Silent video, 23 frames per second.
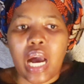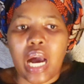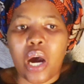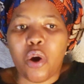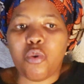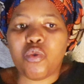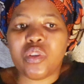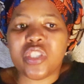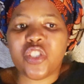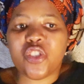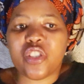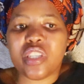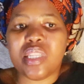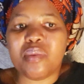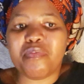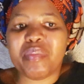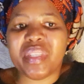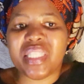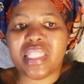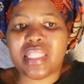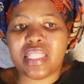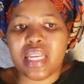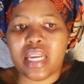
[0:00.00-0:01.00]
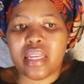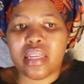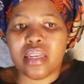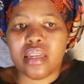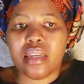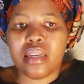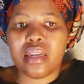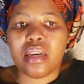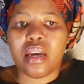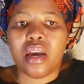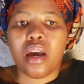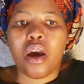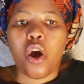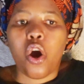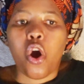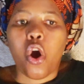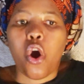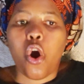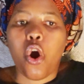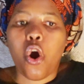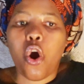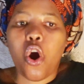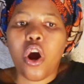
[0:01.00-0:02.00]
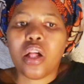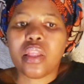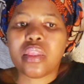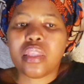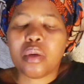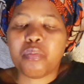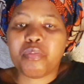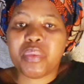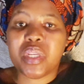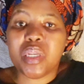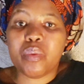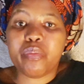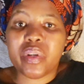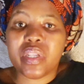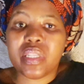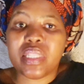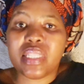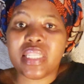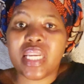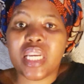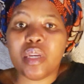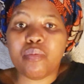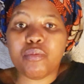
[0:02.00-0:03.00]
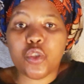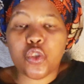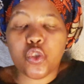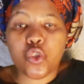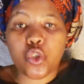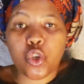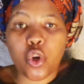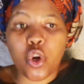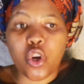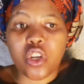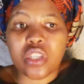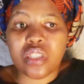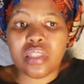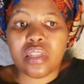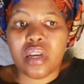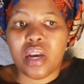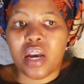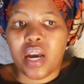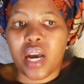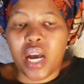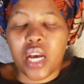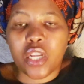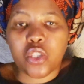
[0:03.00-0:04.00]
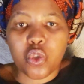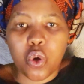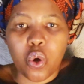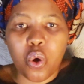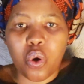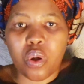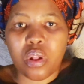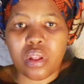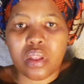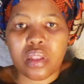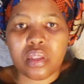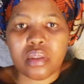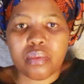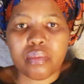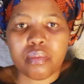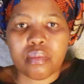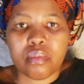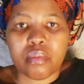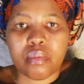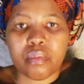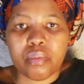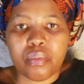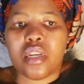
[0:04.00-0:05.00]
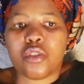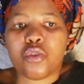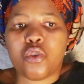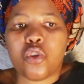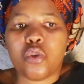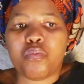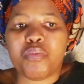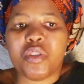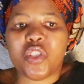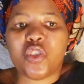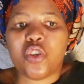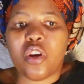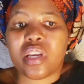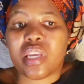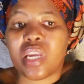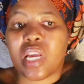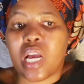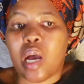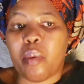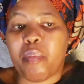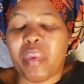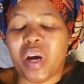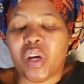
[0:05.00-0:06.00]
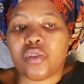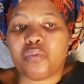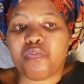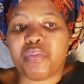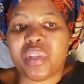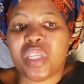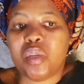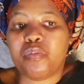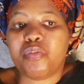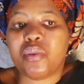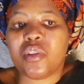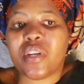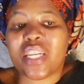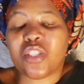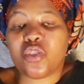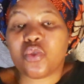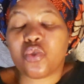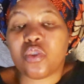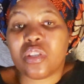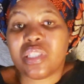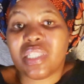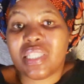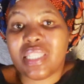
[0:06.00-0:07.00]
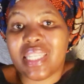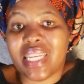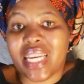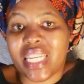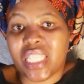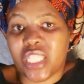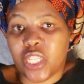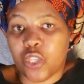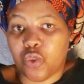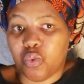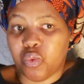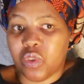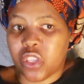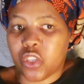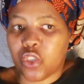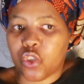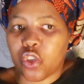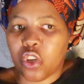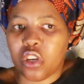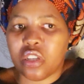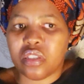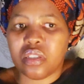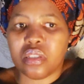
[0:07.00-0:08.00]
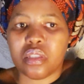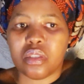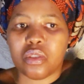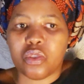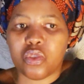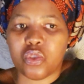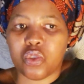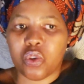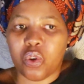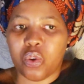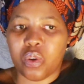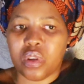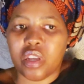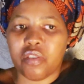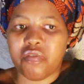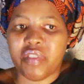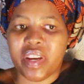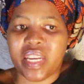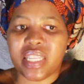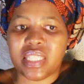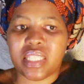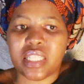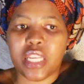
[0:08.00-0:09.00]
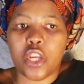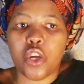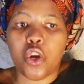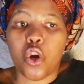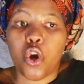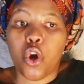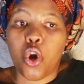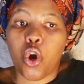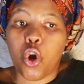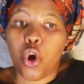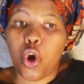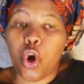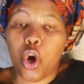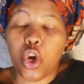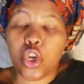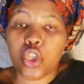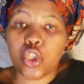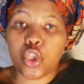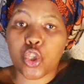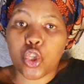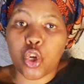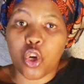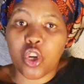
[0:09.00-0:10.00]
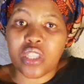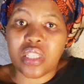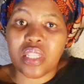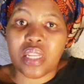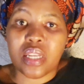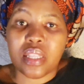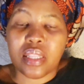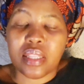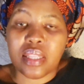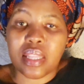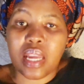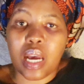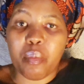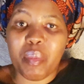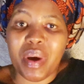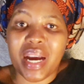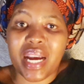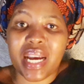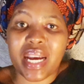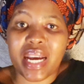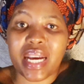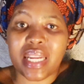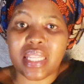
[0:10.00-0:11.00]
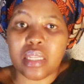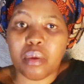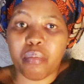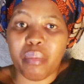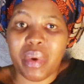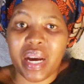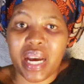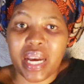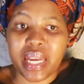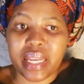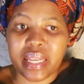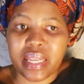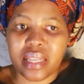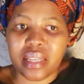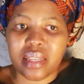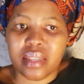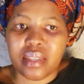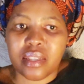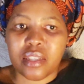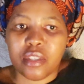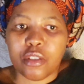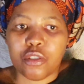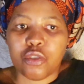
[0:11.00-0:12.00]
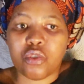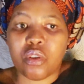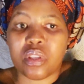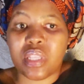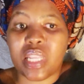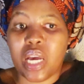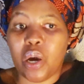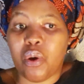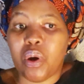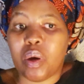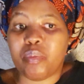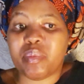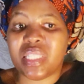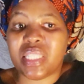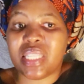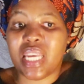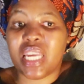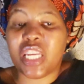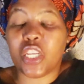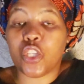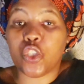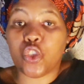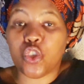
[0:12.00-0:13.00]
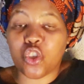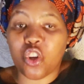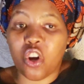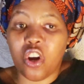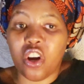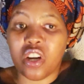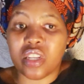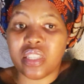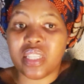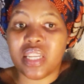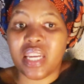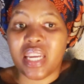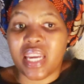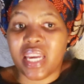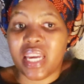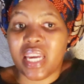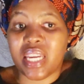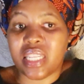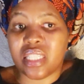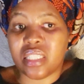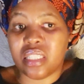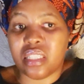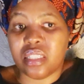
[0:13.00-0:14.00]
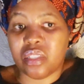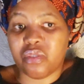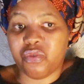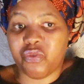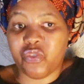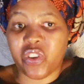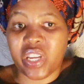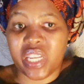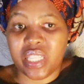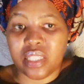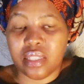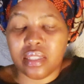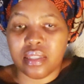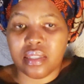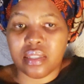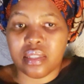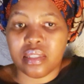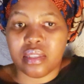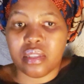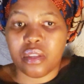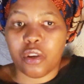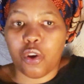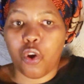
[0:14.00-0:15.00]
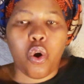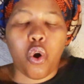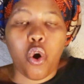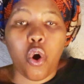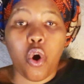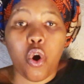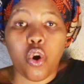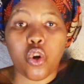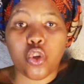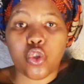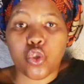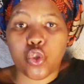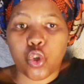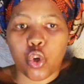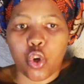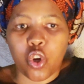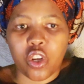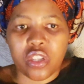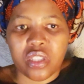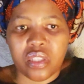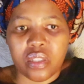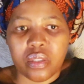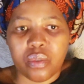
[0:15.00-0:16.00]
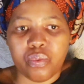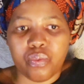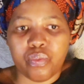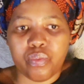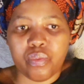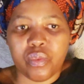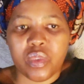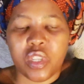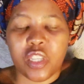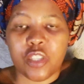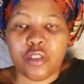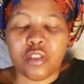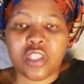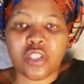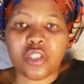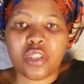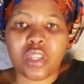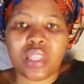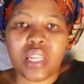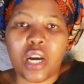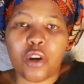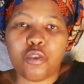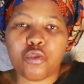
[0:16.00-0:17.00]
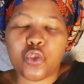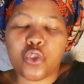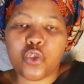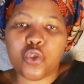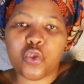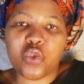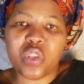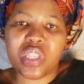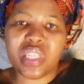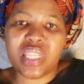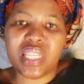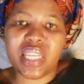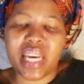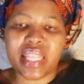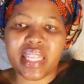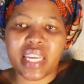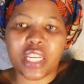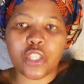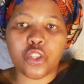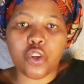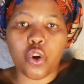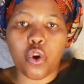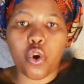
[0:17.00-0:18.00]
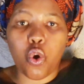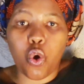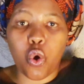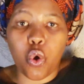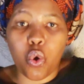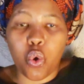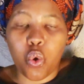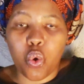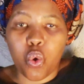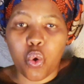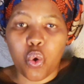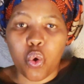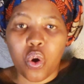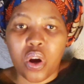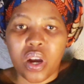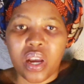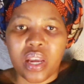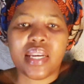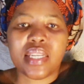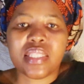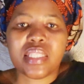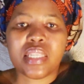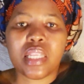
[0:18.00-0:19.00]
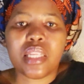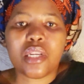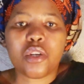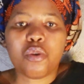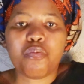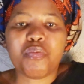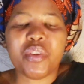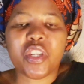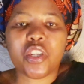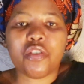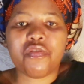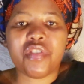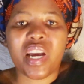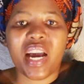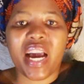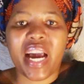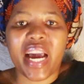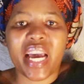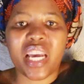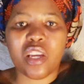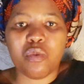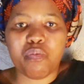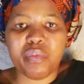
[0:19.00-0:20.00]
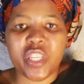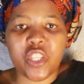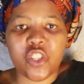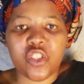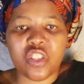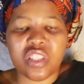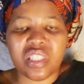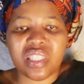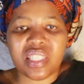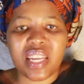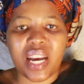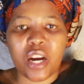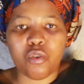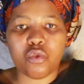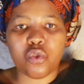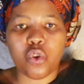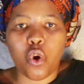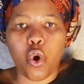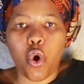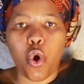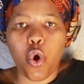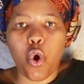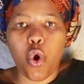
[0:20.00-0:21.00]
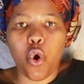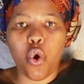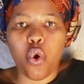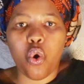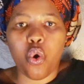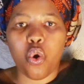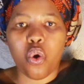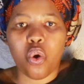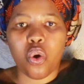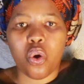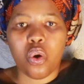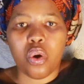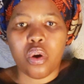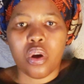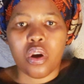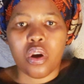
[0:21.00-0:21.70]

I would really be saying, all the people named John are tall. It could be talking about people associated with John. So if I say, oh John nabangani bakhe. So now I'm saying John and his friends. Oh John. So now do you hear that oh? It's a little bit of a high-pitched sound. Oh.